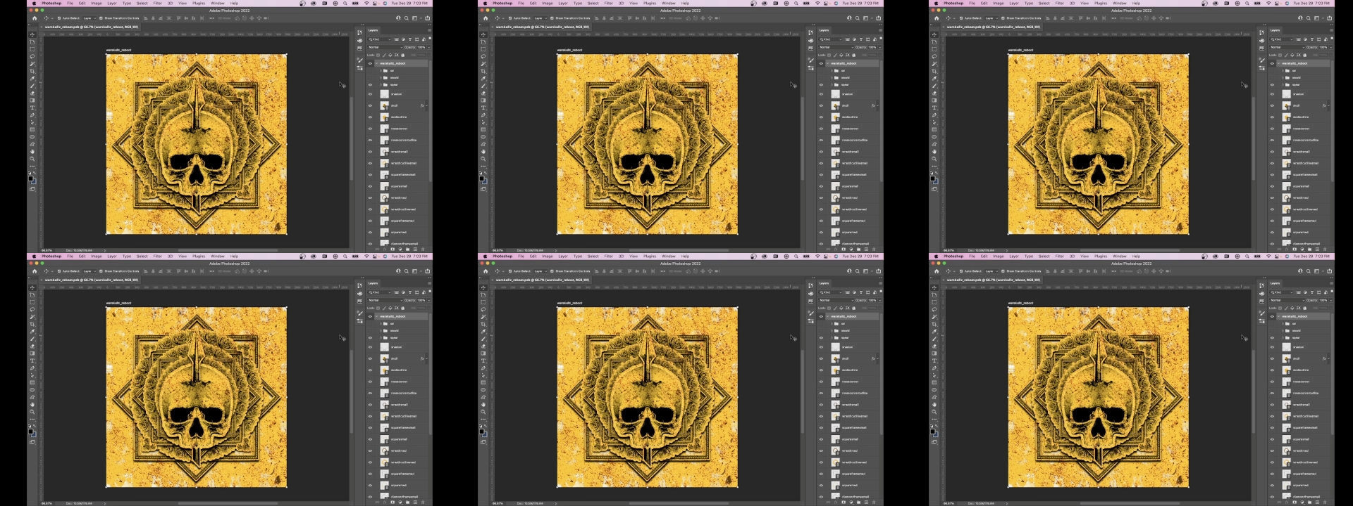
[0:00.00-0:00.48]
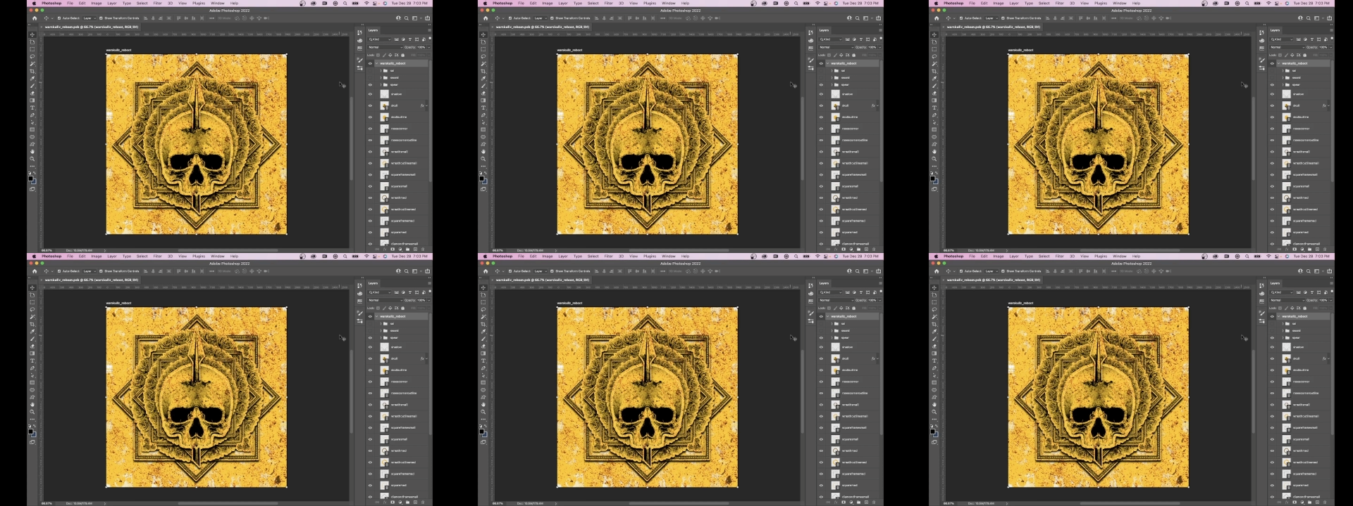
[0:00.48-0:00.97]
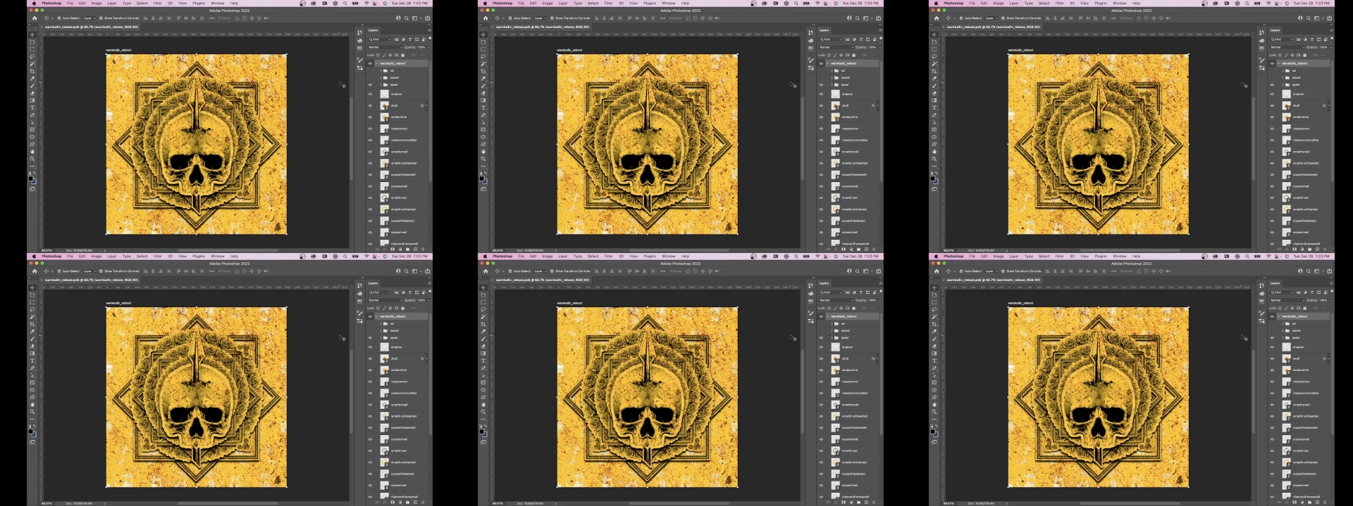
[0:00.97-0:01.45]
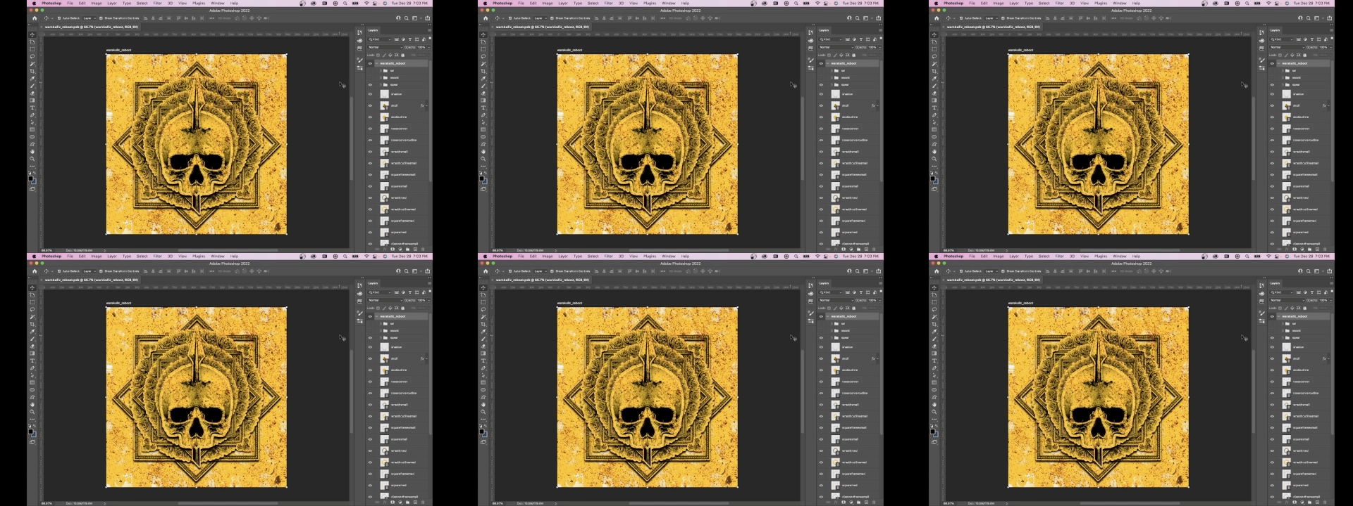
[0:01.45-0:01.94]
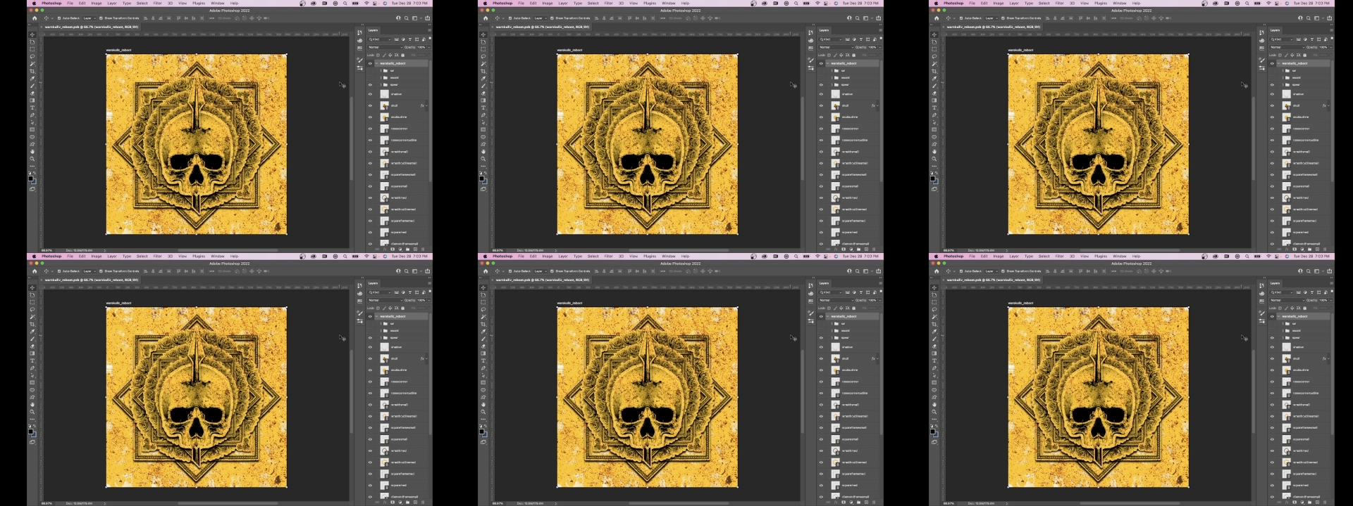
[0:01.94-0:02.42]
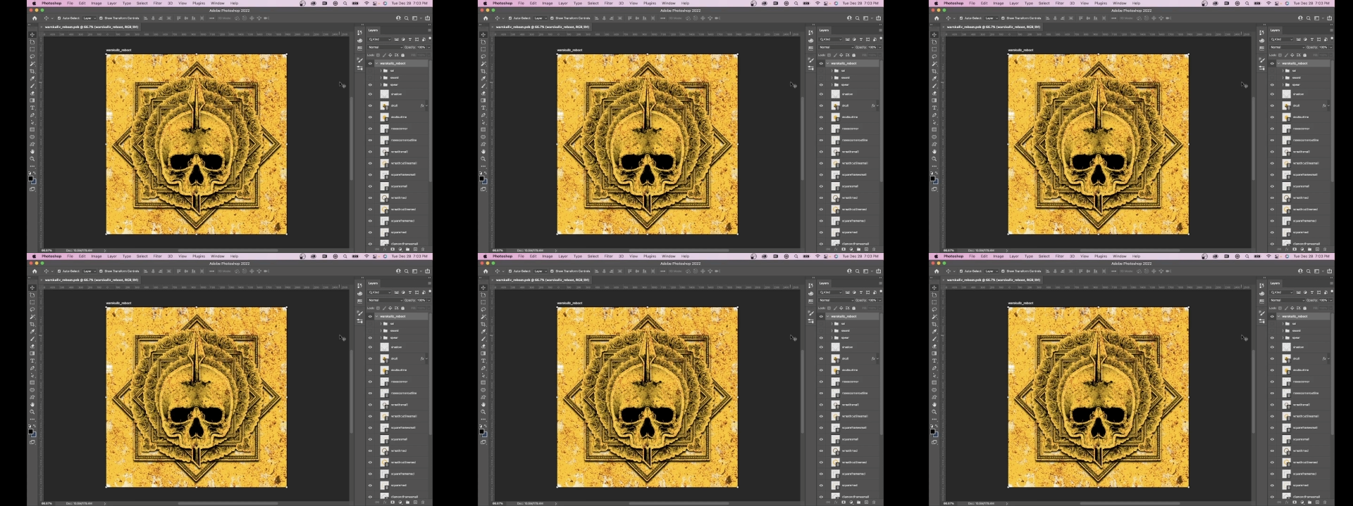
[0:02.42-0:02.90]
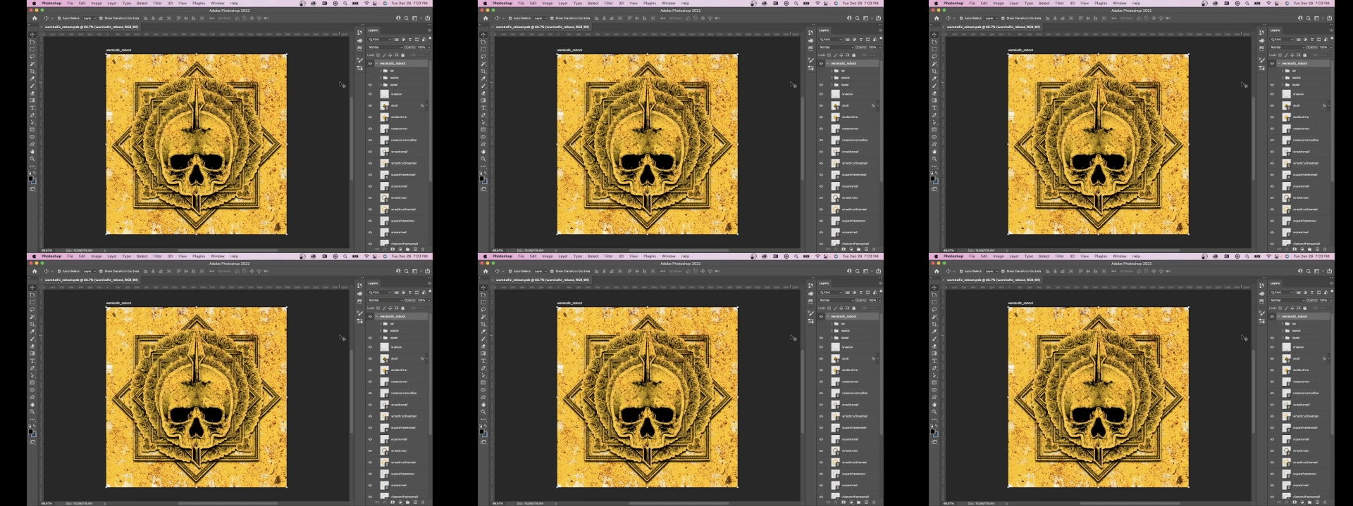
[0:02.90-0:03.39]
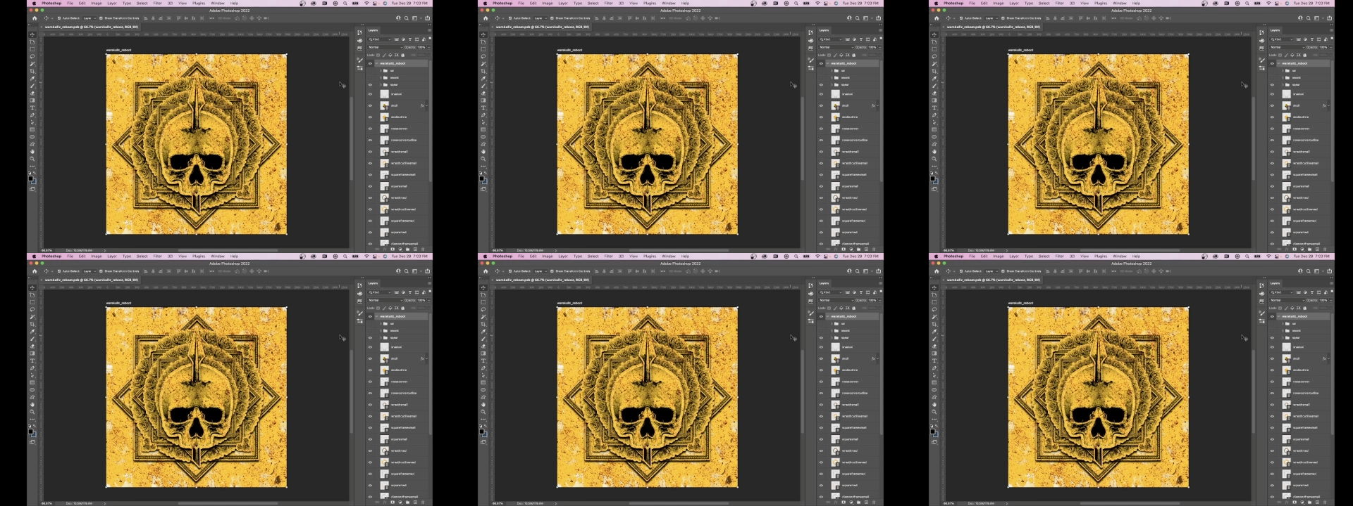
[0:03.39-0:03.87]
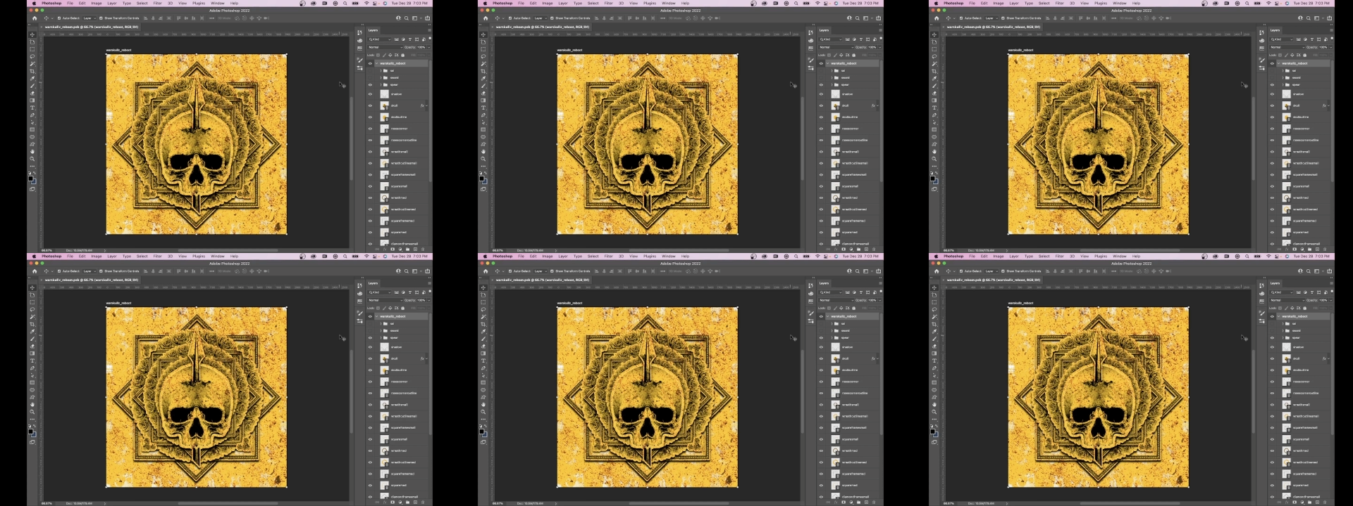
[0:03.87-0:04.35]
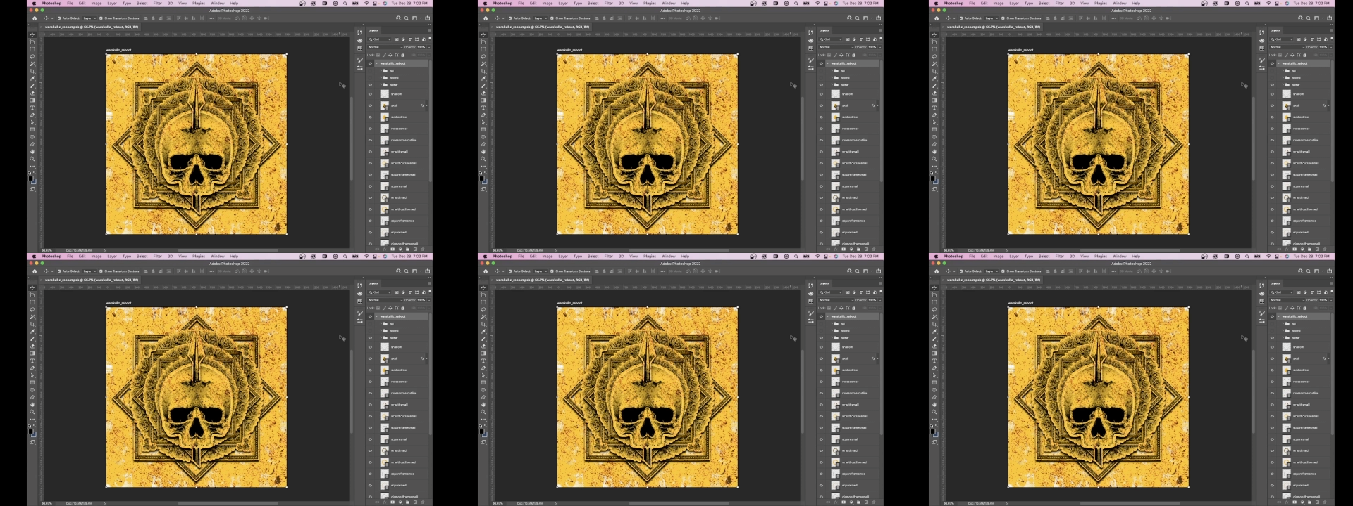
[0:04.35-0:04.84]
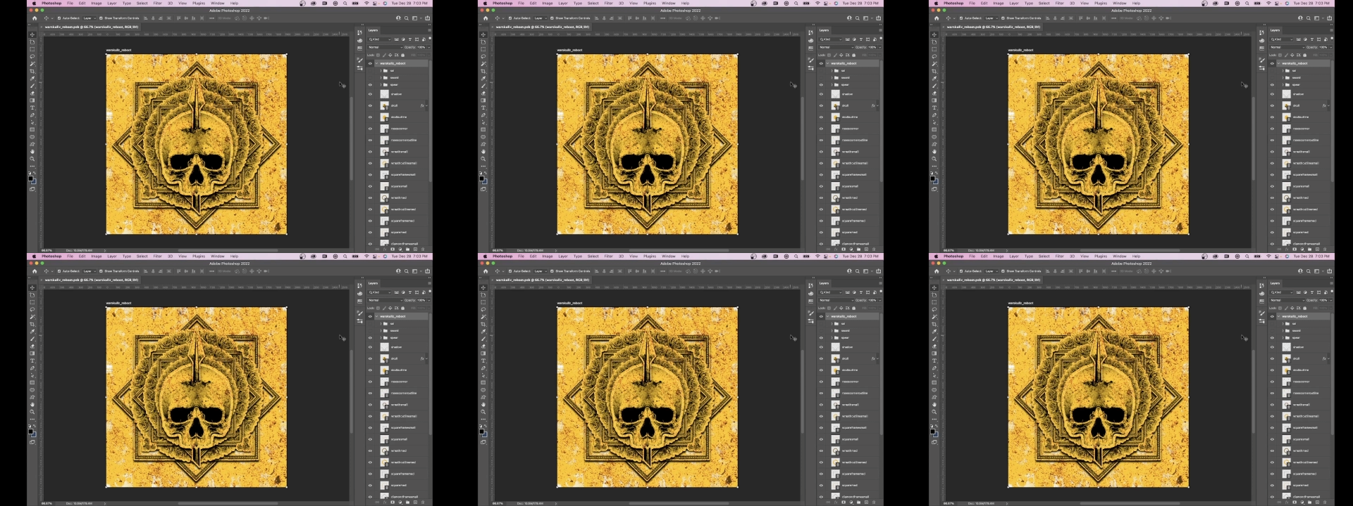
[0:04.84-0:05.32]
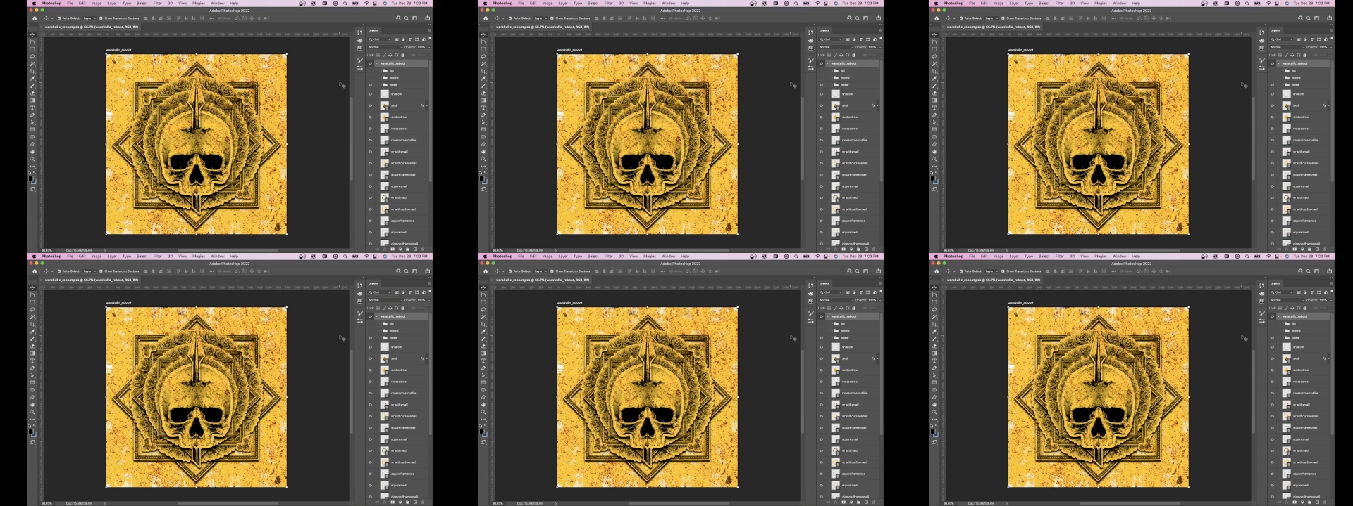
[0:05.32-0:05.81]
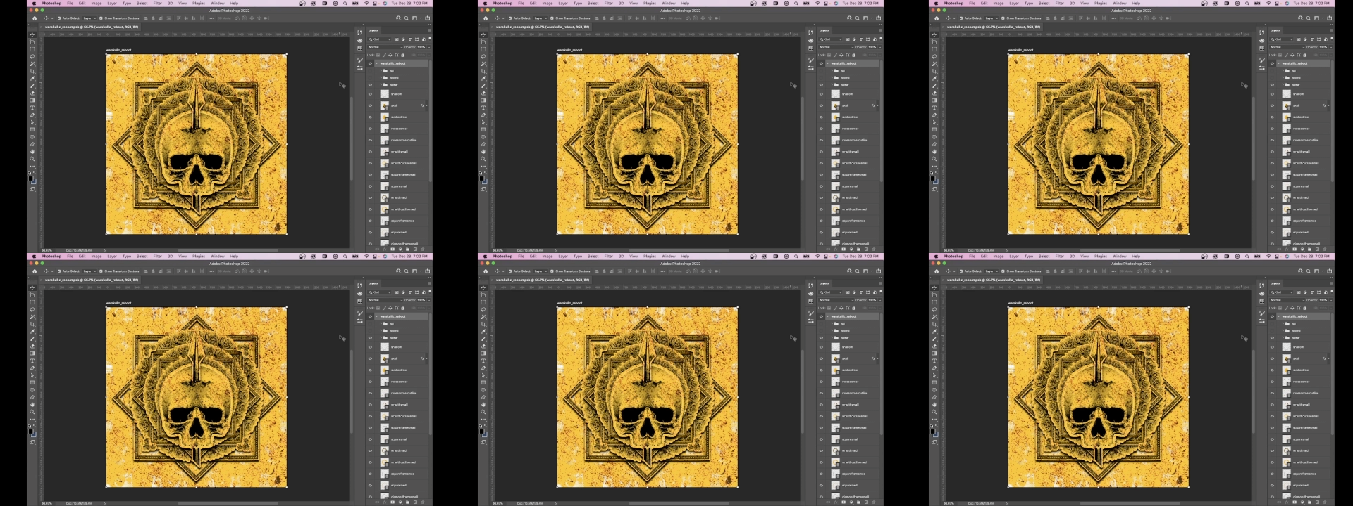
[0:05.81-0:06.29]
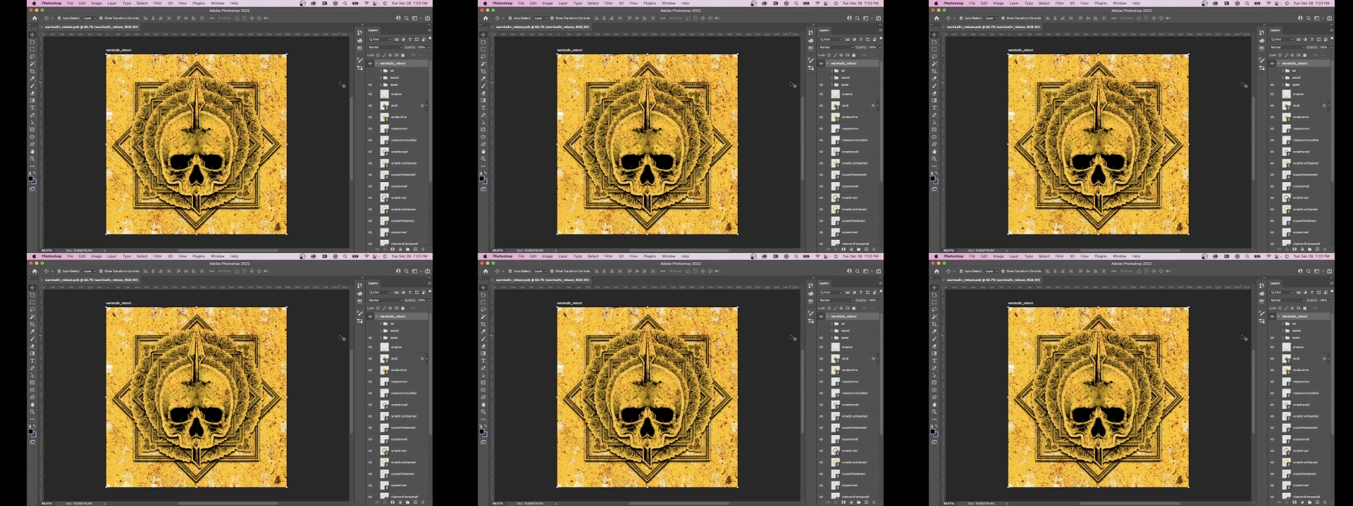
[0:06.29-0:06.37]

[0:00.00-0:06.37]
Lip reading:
[unreadable: no face in view]